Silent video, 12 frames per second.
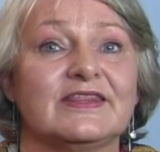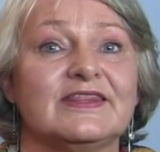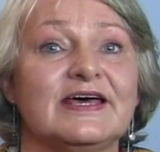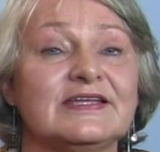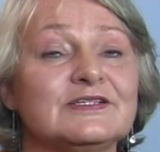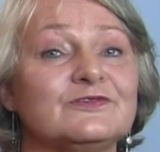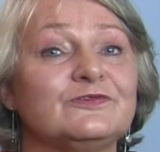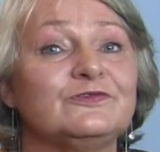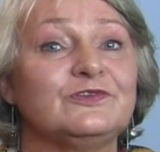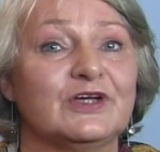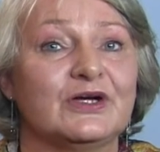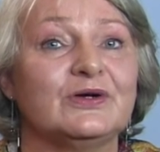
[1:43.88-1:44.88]
That is
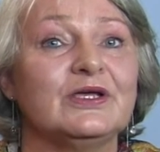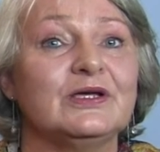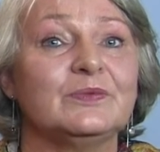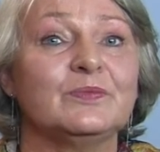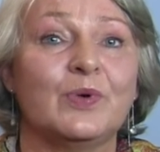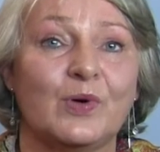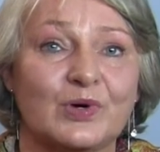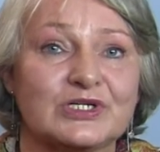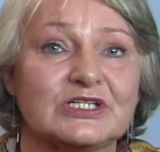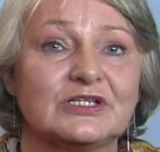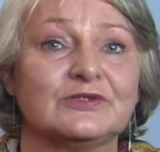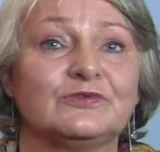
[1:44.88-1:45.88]
very
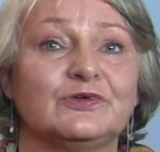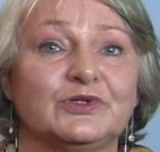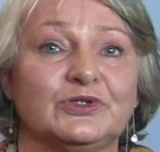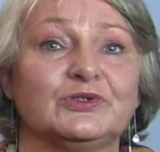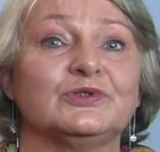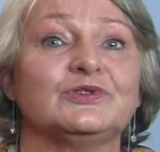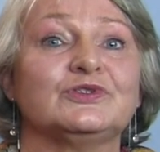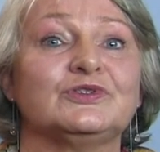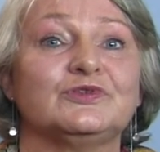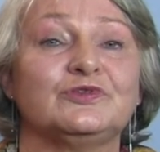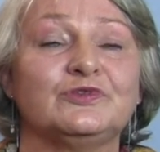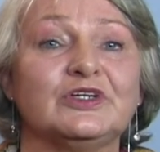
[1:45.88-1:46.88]
important for you,
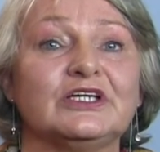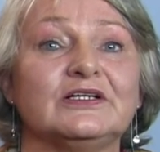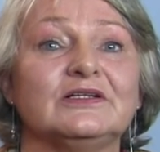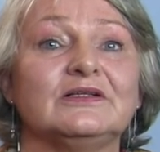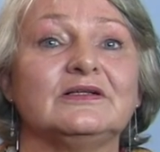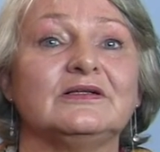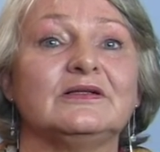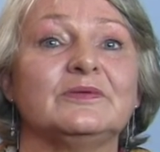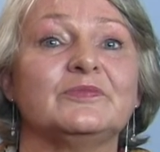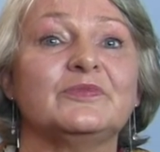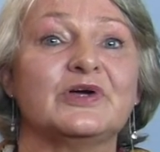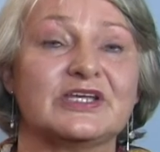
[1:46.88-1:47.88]
to feel
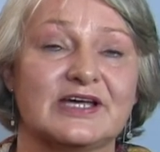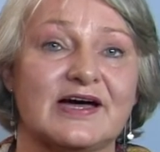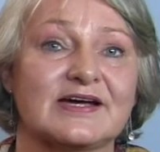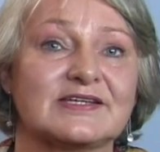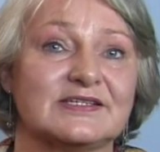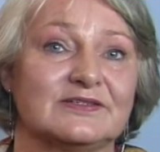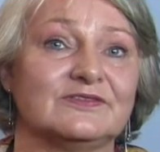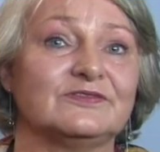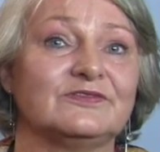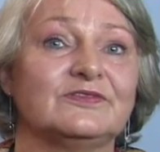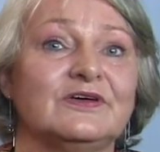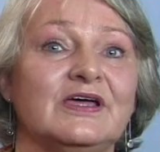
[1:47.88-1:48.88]
productive.
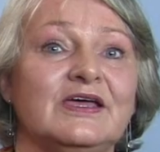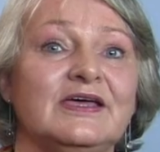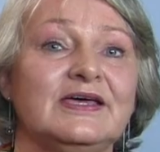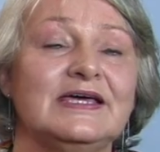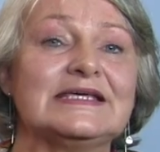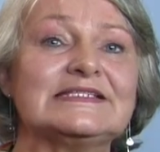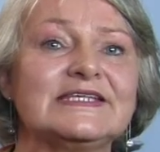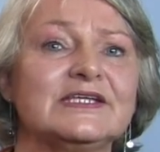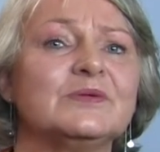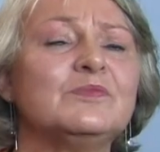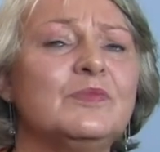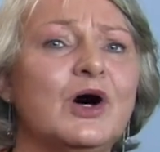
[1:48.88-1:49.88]
It's
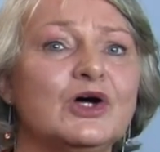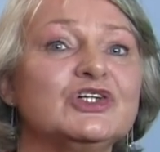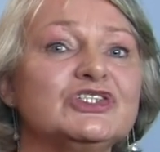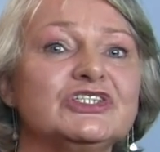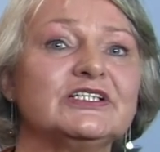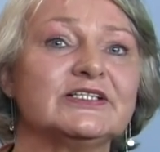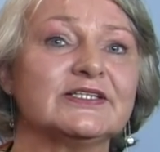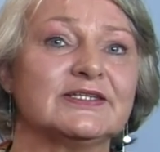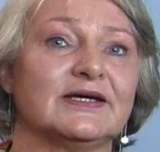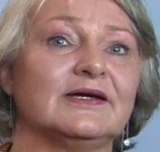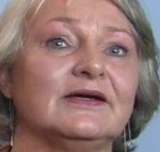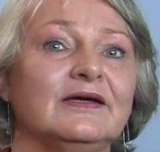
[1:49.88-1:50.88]
an emotional
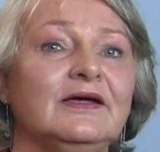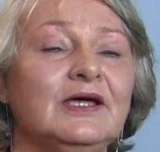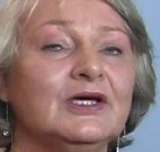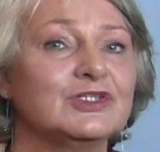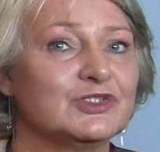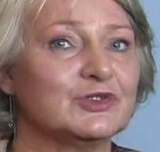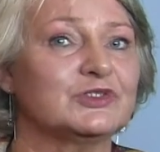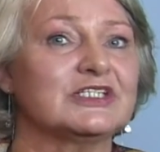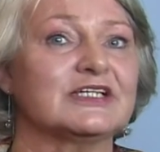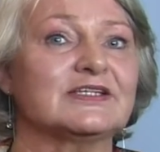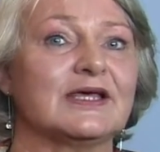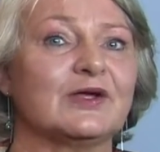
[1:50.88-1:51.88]
thing to
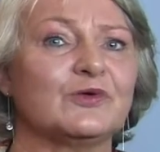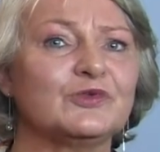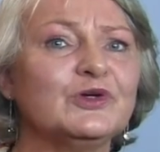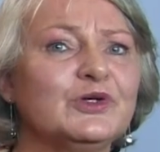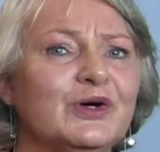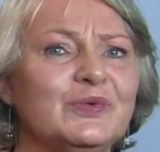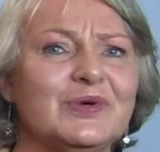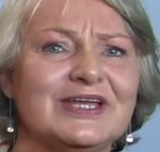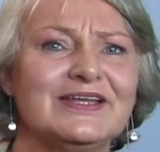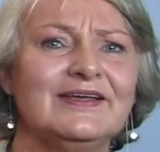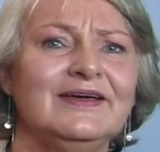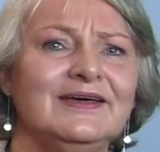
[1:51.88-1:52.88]
tick that off. You know,
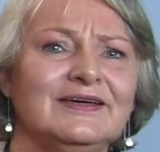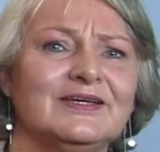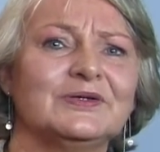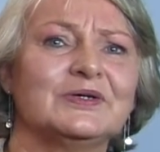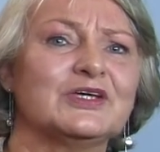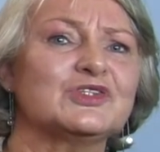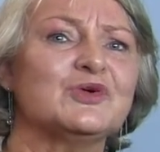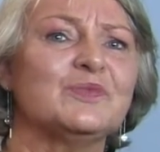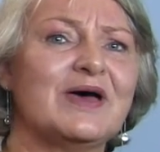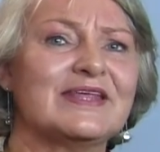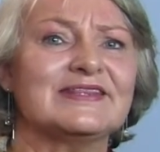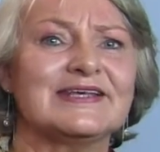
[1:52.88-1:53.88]
when you get your
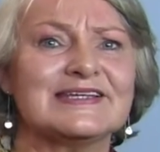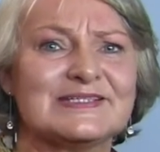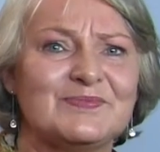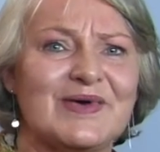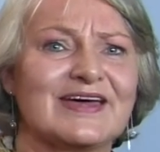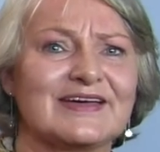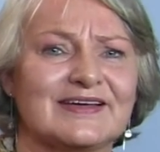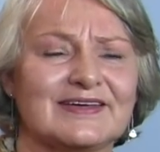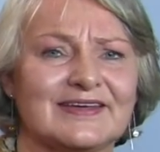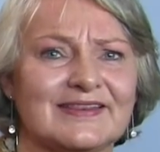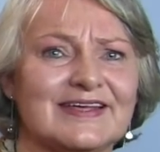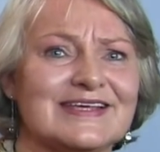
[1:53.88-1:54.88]
math test back
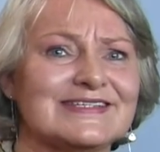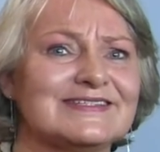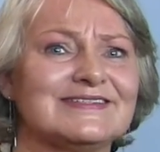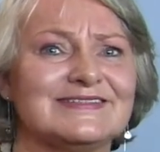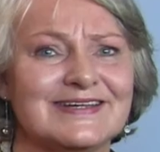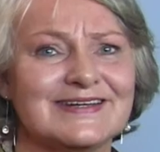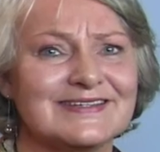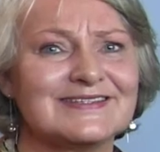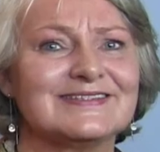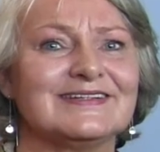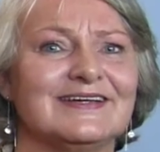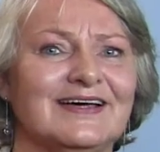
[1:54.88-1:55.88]
and there's
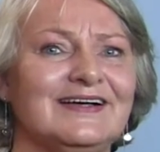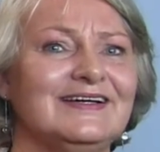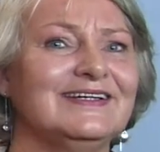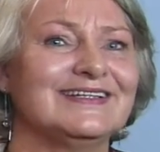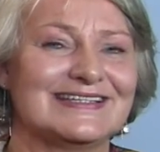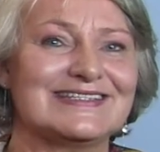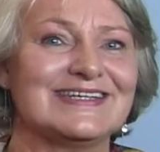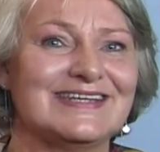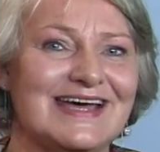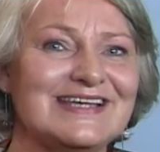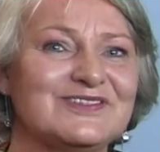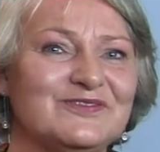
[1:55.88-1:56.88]
ticks, it's a
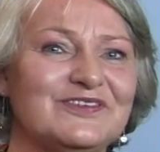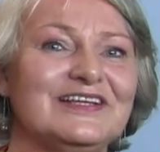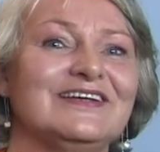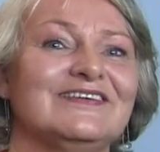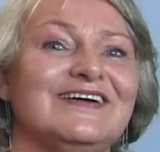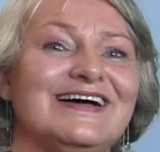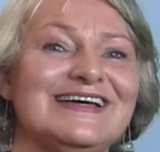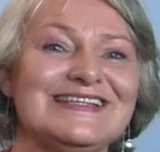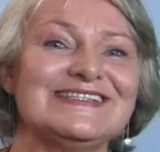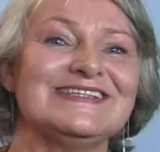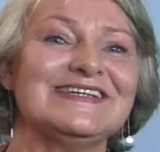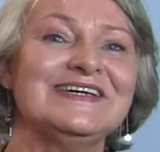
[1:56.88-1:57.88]
nice feeling,
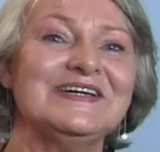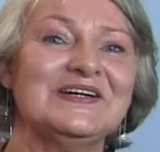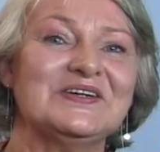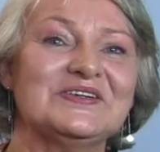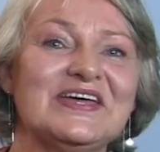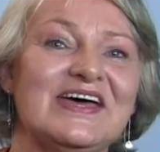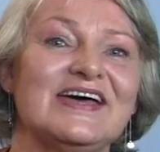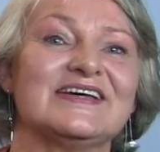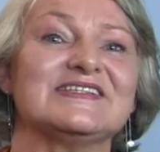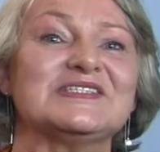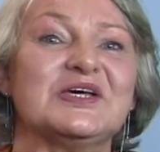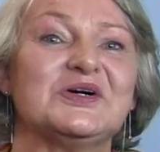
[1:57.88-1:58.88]
right?
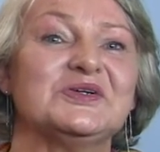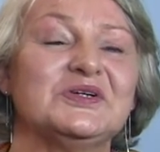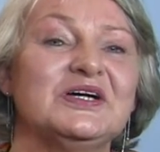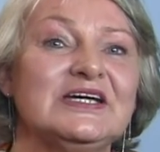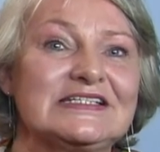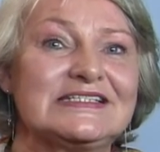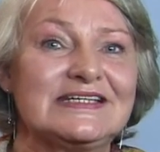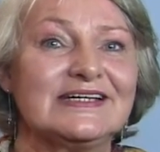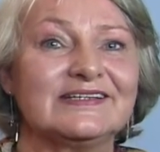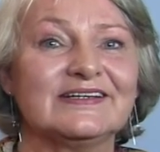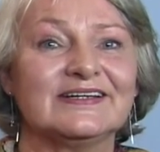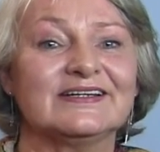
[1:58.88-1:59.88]
Okay, so tick